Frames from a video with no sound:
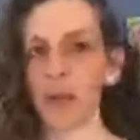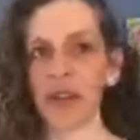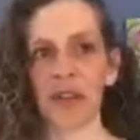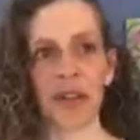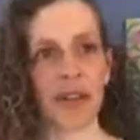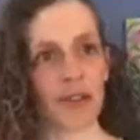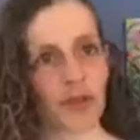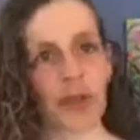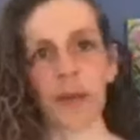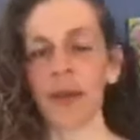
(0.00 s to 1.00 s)
whether or not you
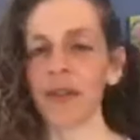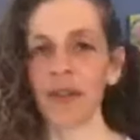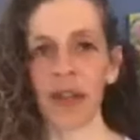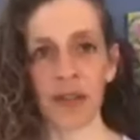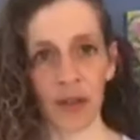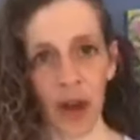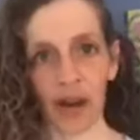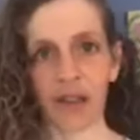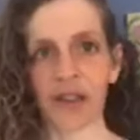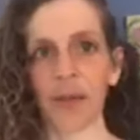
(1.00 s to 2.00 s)
drink, whether or not you
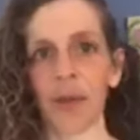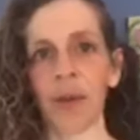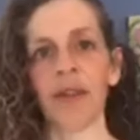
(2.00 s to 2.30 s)
talk to someone,